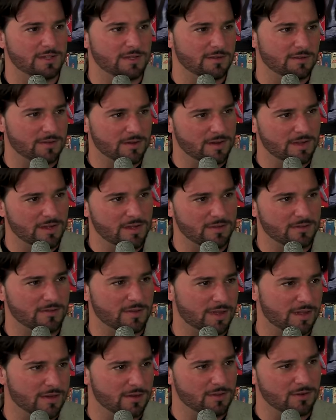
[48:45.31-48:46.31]

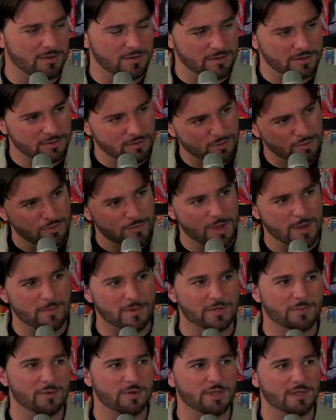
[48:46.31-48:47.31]
and crew
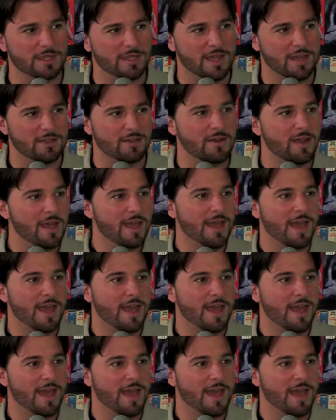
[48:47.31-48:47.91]
members put it together.